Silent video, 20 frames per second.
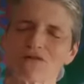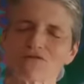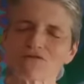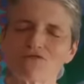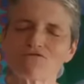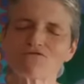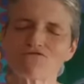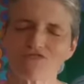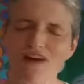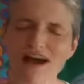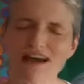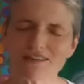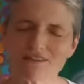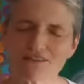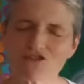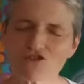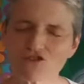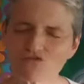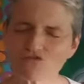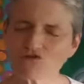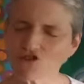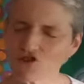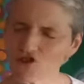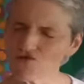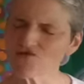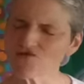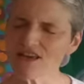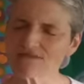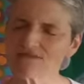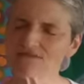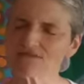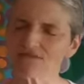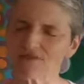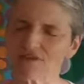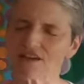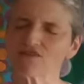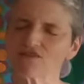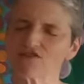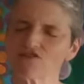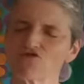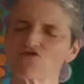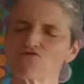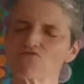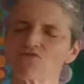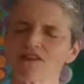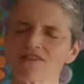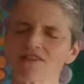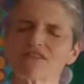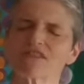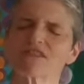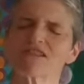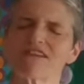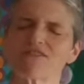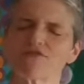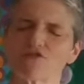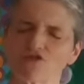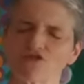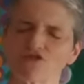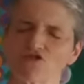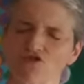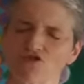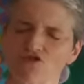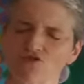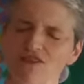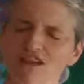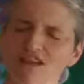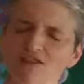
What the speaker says: You'll find that you tune into things that you previously couldn't tune